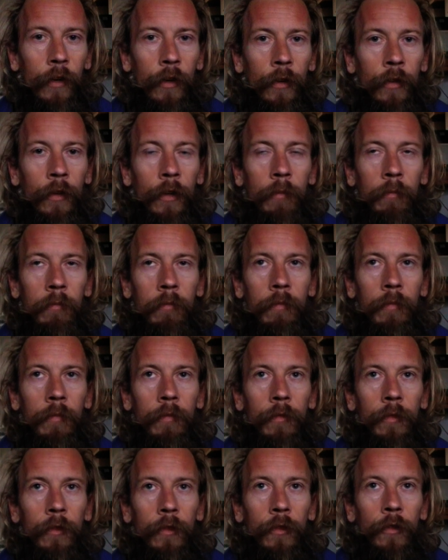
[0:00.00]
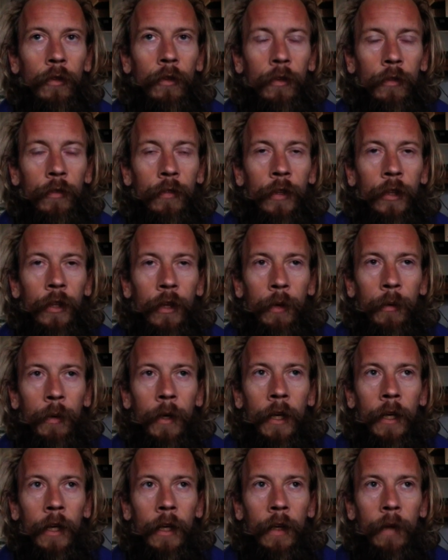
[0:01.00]
on them. Saw a video
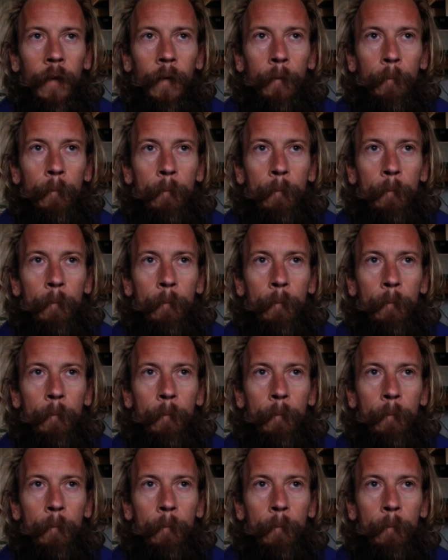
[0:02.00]
earlier.